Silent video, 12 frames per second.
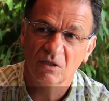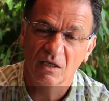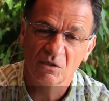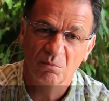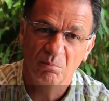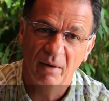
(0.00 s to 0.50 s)

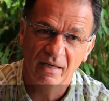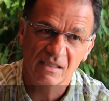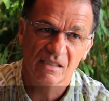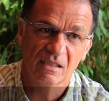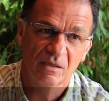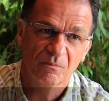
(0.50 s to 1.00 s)
are the
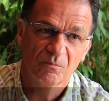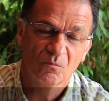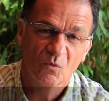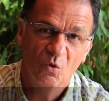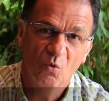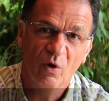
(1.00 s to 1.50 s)
best
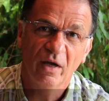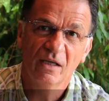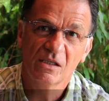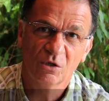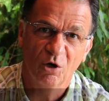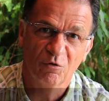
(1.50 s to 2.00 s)

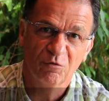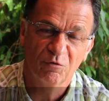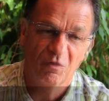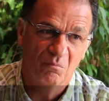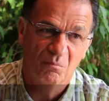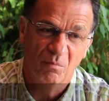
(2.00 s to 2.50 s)
ways of
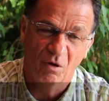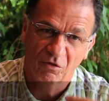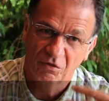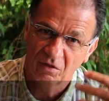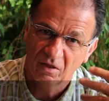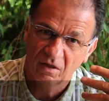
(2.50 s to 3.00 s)

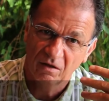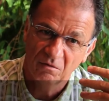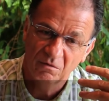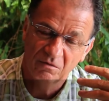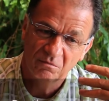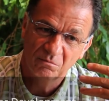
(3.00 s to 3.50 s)
both
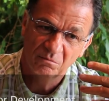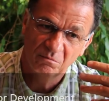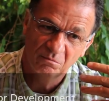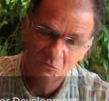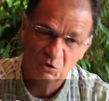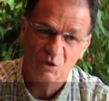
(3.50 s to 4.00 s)

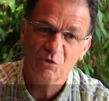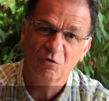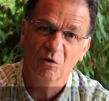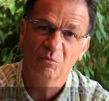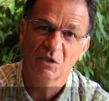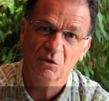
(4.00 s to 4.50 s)

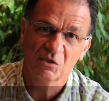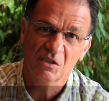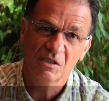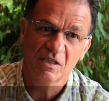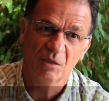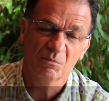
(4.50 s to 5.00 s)
transforming
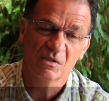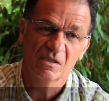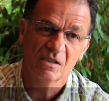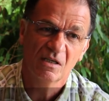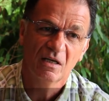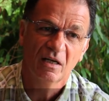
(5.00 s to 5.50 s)

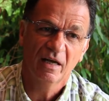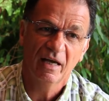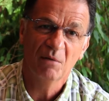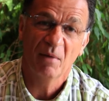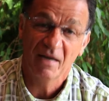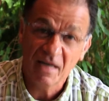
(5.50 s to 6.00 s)
ecosystems
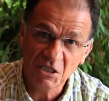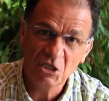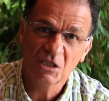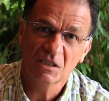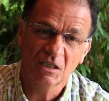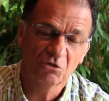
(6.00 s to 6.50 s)
and
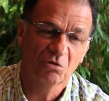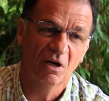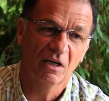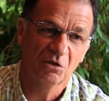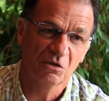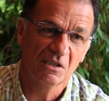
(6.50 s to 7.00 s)
managing
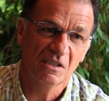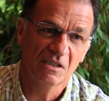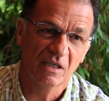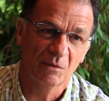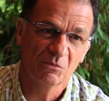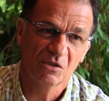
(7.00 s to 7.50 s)
natural
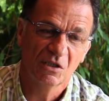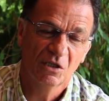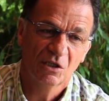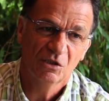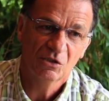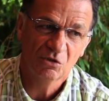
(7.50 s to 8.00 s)
ecosystems
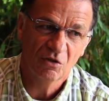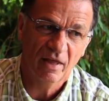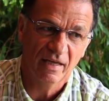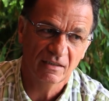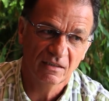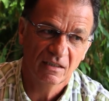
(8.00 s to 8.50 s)
so
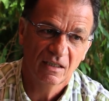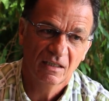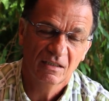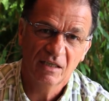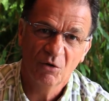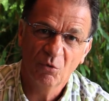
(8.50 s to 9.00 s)
that
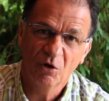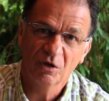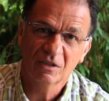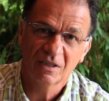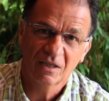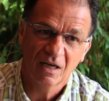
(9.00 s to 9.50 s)
they
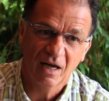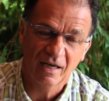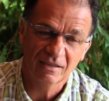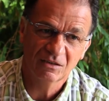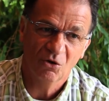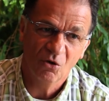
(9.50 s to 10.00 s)
work
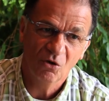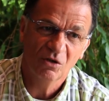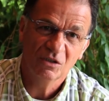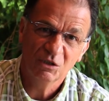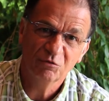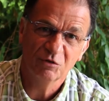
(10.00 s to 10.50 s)
at
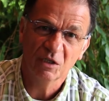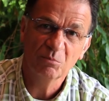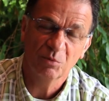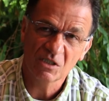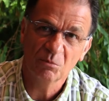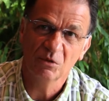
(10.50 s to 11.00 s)
all
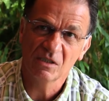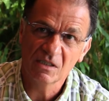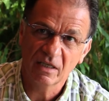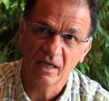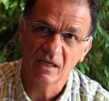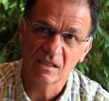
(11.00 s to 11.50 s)
different possible
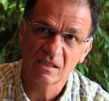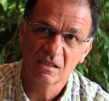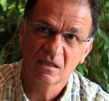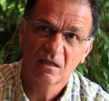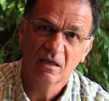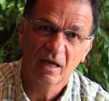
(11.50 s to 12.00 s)
scales?
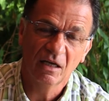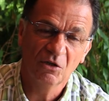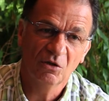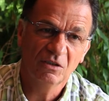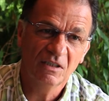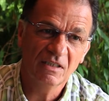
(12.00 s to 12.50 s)
and
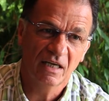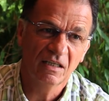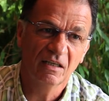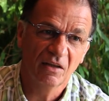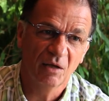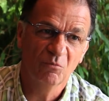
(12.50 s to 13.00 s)
not
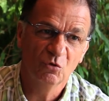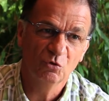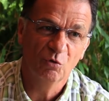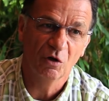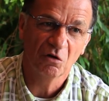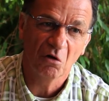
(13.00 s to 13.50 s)
designing them
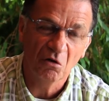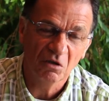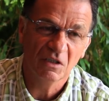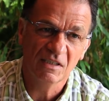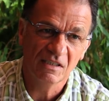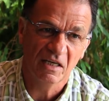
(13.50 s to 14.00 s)
to work
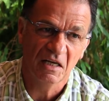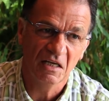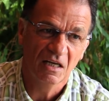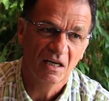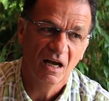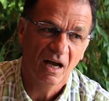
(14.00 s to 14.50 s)
only,
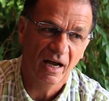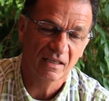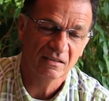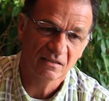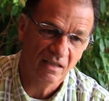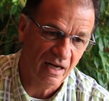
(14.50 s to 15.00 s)
say,
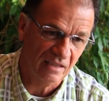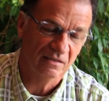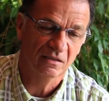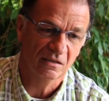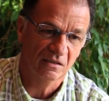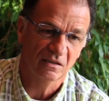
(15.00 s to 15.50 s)
at,
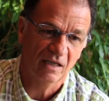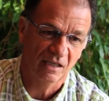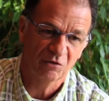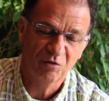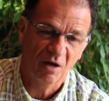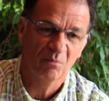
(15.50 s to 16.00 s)
at, uh,
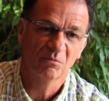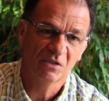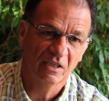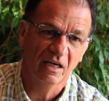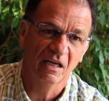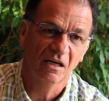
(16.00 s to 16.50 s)
at farm
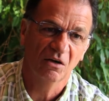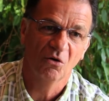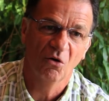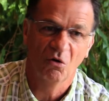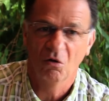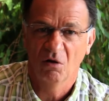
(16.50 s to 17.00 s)
scale
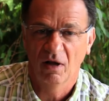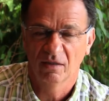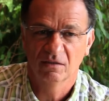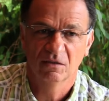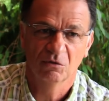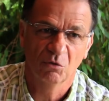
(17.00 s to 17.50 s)
or
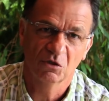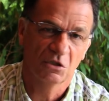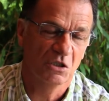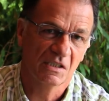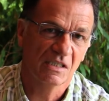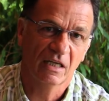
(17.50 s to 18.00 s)
at
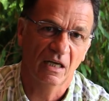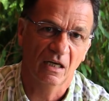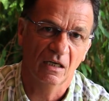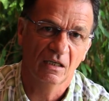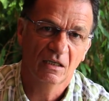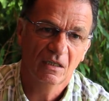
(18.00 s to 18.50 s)
watershed scale.
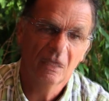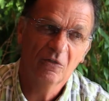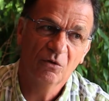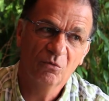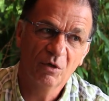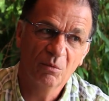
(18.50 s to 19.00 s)

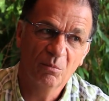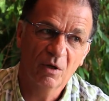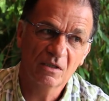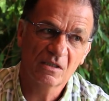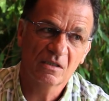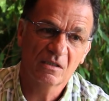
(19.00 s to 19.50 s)
We
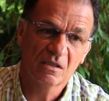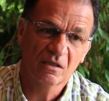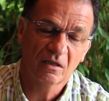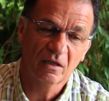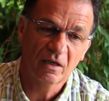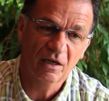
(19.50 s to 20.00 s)
must
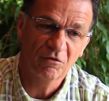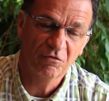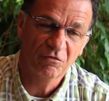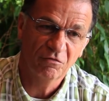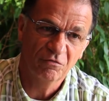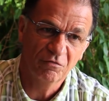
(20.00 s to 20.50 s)
have
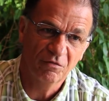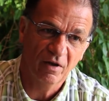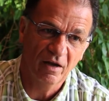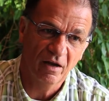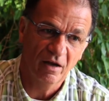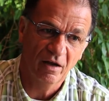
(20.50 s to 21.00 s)

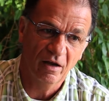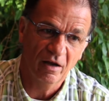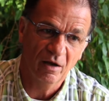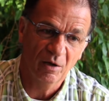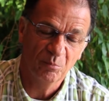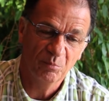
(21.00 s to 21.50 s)

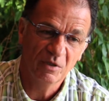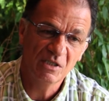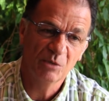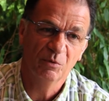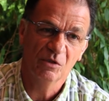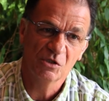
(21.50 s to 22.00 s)
uh,
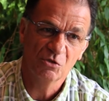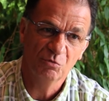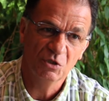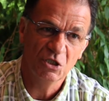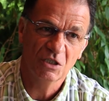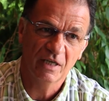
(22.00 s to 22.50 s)
principles
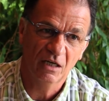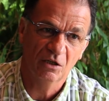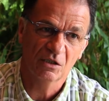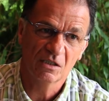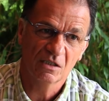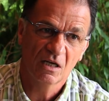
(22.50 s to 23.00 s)
which tell
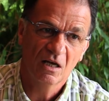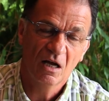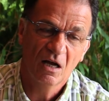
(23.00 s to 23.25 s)
us